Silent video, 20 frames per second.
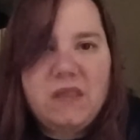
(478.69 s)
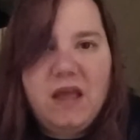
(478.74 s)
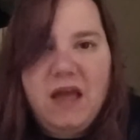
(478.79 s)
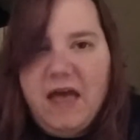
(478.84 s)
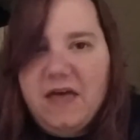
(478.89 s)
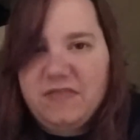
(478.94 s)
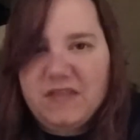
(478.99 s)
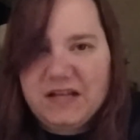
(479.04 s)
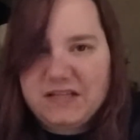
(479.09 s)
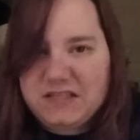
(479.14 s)

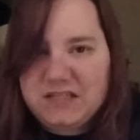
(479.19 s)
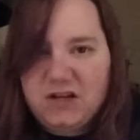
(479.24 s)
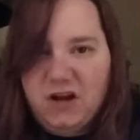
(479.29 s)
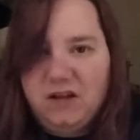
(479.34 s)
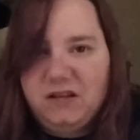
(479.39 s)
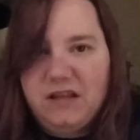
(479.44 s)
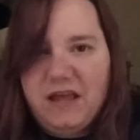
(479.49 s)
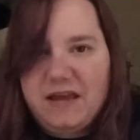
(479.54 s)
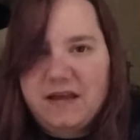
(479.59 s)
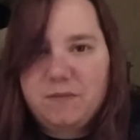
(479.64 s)
And that's
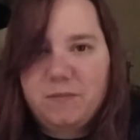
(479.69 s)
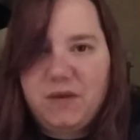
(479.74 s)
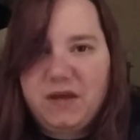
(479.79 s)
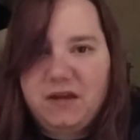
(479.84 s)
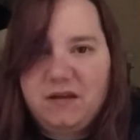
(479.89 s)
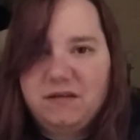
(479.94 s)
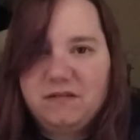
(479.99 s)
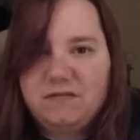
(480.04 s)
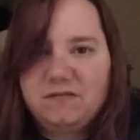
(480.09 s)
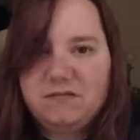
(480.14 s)
not like
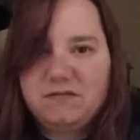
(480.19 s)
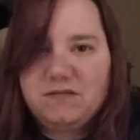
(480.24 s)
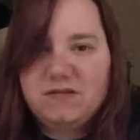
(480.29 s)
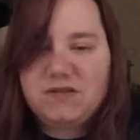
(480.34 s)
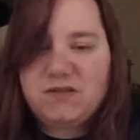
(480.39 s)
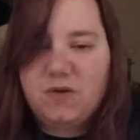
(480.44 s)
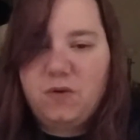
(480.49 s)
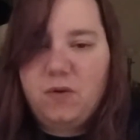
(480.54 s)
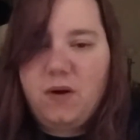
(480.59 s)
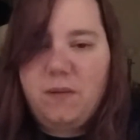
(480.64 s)
me.
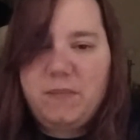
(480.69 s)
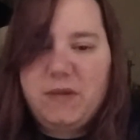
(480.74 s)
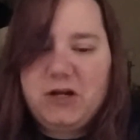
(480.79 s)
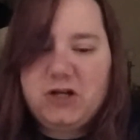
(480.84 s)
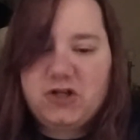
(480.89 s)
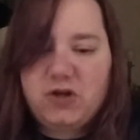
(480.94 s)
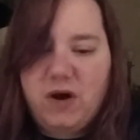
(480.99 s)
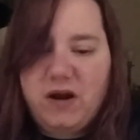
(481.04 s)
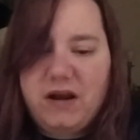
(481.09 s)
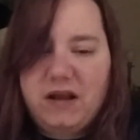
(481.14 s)
So I'm going
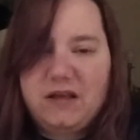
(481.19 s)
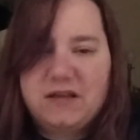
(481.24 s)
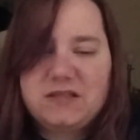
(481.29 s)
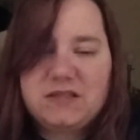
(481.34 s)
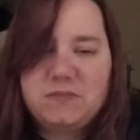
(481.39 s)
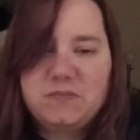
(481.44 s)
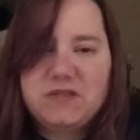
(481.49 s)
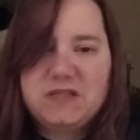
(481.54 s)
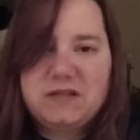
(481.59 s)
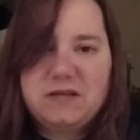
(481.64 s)
to try to get
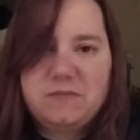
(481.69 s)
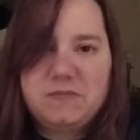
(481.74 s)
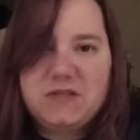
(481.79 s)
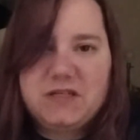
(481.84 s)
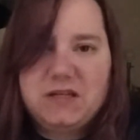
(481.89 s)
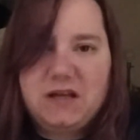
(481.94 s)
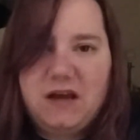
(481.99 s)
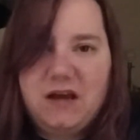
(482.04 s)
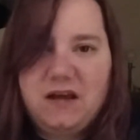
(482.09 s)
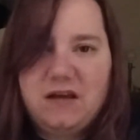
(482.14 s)
some sleep
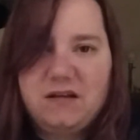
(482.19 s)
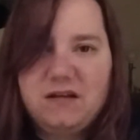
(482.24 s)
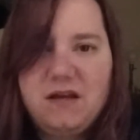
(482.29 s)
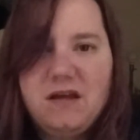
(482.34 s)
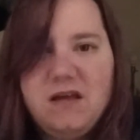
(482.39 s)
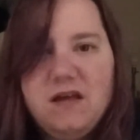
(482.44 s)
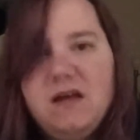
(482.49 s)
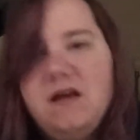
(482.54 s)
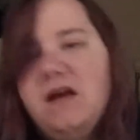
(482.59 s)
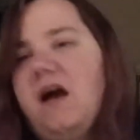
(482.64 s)
tonight.
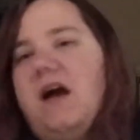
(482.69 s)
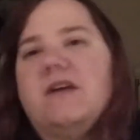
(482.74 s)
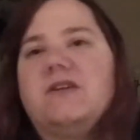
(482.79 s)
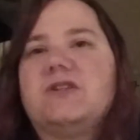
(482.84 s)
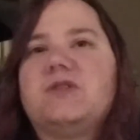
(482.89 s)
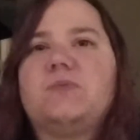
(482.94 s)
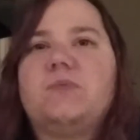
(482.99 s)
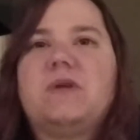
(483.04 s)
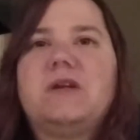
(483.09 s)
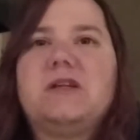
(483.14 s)
I
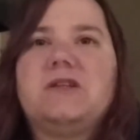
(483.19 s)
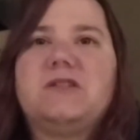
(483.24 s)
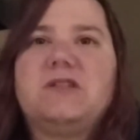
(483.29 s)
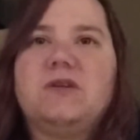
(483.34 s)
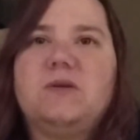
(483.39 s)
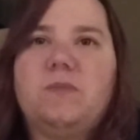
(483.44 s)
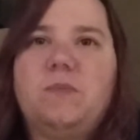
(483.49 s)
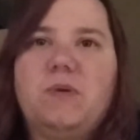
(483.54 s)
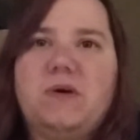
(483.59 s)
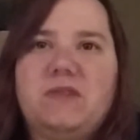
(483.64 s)
just wanted
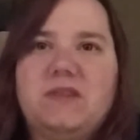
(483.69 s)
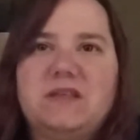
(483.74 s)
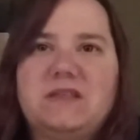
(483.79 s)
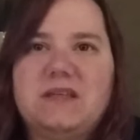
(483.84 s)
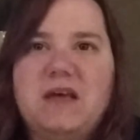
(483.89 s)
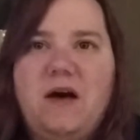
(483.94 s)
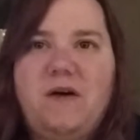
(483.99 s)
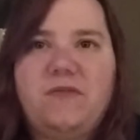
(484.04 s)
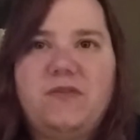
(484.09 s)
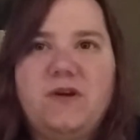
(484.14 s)
to put
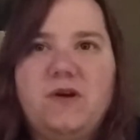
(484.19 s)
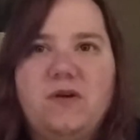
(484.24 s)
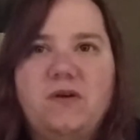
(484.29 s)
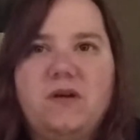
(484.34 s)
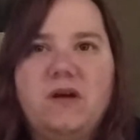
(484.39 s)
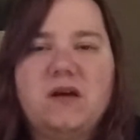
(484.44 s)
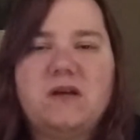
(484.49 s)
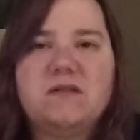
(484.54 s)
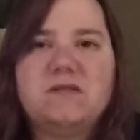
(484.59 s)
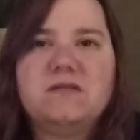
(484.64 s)
out there
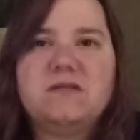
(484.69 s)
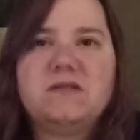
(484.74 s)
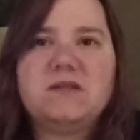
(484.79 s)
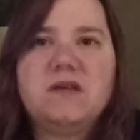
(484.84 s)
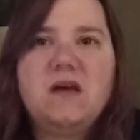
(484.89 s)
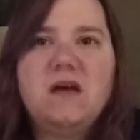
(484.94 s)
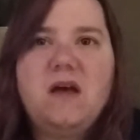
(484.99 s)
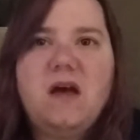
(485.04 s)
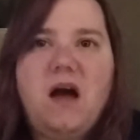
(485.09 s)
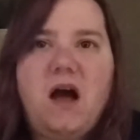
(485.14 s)
because
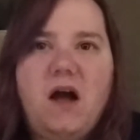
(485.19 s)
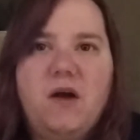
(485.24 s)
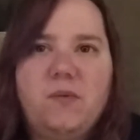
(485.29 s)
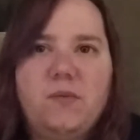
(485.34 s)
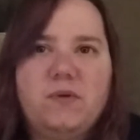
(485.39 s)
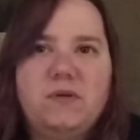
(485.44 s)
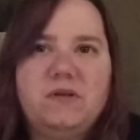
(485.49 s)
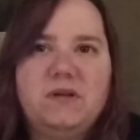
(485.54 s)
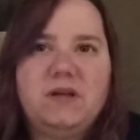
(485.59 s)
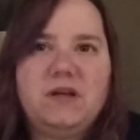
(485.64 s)
I
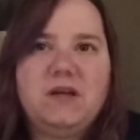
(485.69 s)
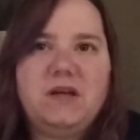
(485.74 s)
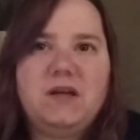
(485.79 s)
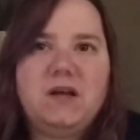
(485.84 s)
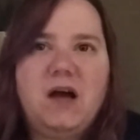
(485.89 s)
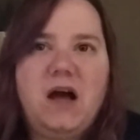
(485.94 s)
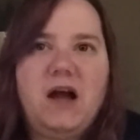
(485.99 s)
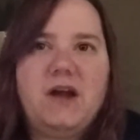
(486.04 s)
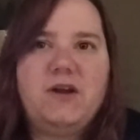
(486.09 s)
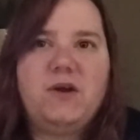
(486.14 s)

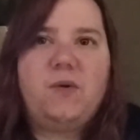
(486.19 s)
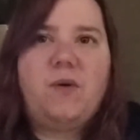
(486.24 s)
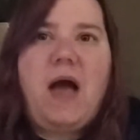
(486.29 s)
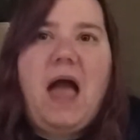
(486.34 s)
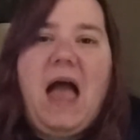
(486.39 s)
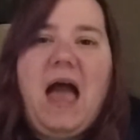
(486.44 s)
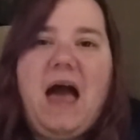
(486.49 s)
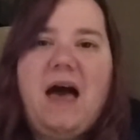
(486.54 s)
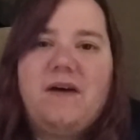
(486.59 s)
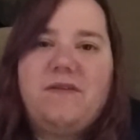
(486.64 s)
don't
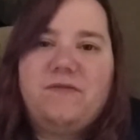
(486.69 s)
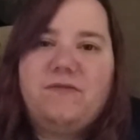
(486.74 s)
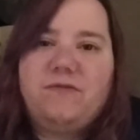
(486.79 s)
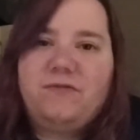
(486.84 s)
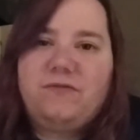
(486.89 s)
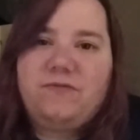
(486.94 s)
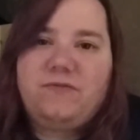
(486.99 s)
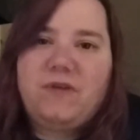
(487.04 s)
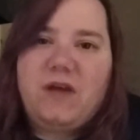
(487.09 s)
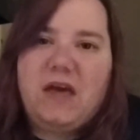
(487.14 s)
have
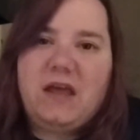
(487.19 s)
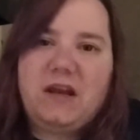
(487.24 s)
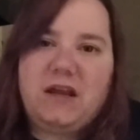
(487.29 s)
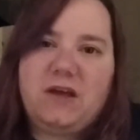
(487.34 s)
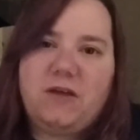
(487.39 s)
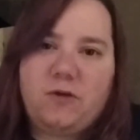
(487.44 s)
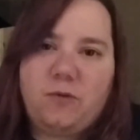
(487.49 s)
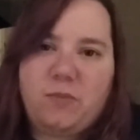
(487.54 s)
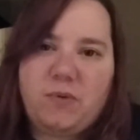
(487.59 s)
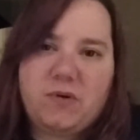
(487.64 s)

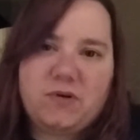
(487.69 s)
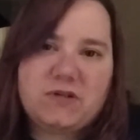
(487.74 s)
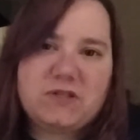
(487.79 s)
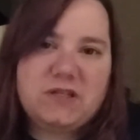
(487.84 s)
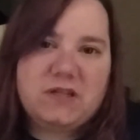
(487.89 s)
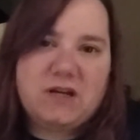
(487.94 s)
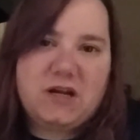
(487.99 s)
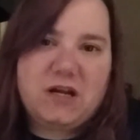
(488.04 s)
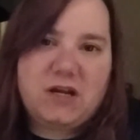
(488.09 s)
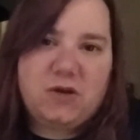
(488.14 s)
any other
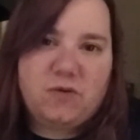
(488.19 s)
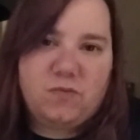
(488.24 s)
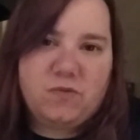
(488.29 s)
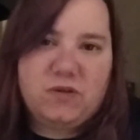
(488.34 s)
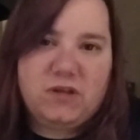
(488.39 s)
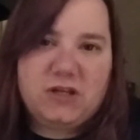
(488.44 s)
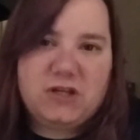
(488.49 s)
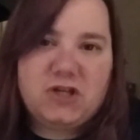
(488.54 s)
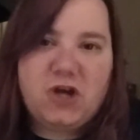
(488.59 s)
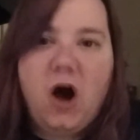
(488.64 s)
person that I can
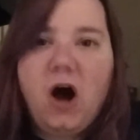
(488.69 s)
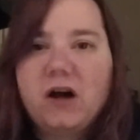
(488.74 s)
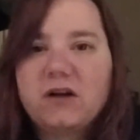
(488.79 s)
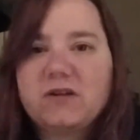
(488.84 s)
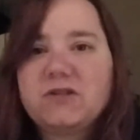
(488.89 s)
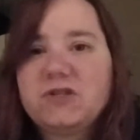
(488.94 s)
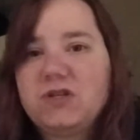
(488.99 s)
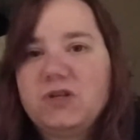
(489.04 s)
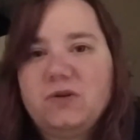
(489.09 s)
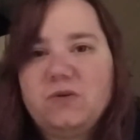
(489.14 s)
really
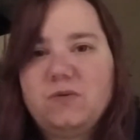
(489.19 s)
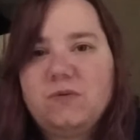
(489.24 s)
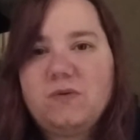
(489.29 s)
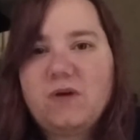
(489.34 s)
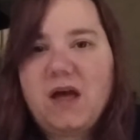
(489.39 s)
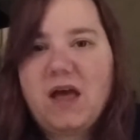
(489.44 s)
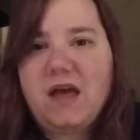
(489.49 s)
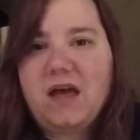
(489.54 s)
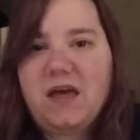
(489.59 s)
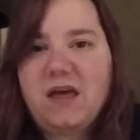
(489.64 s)
talk to,
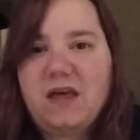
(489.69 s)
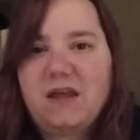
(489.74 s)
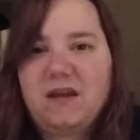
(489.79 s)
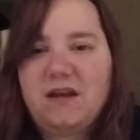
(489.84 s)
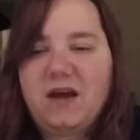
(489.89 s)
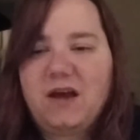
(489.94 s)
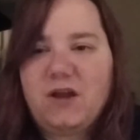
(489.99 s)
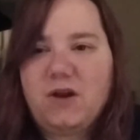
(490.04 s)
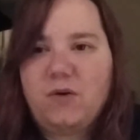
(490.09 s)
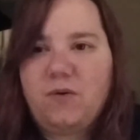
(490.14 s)

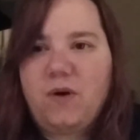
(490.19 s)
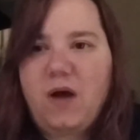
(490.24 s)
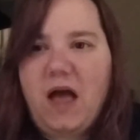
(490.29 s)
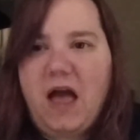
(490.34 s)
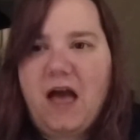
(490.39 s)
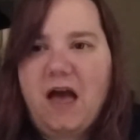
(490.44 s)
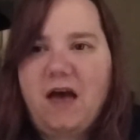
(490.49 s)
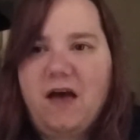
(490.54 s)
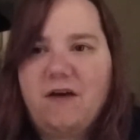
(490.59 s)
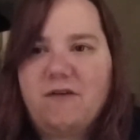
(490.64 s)
and I don't
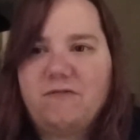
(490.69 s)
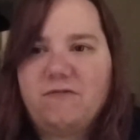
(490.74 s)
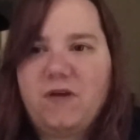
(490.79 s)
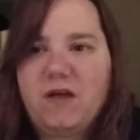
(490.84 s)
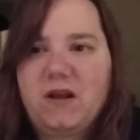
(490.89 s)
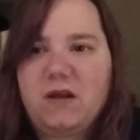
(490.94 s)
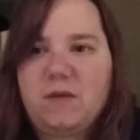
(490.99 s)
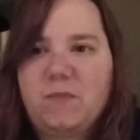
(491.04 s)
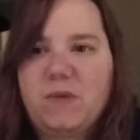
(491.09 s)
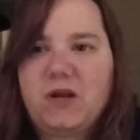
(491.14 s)
have
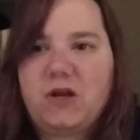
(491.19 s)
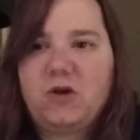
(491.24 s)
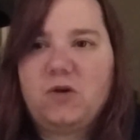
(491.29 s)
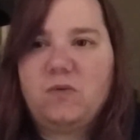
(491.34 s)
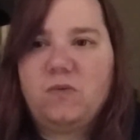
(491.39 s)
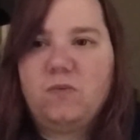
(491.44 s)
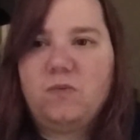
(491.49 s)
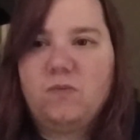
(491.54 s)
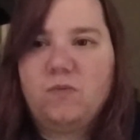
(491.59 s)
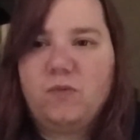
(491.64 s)
anybody
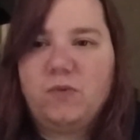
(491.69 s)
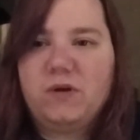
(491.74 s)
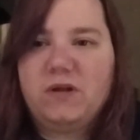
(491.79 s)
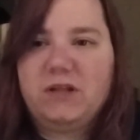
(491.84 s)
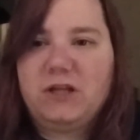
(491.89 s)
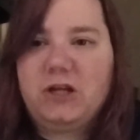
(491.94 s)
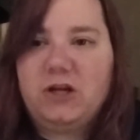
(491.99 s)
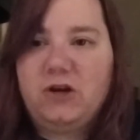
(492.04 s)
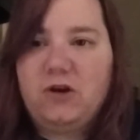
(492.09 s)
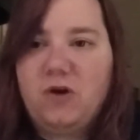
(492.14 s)
who
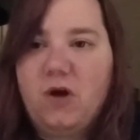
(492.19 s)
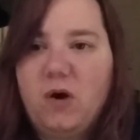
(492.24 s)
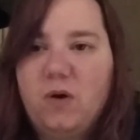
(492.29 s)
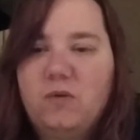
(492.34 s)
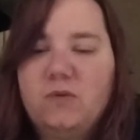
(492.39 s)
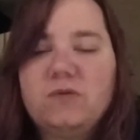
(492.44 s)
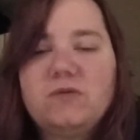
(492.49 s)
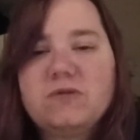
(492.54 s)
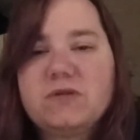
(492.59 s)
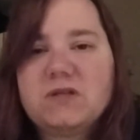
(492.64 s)
really
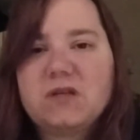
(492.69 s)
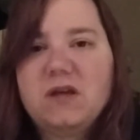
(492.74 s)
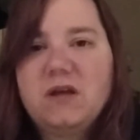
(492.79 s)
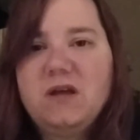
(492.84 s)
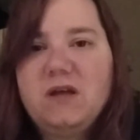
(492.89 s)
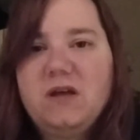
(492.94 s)
knows,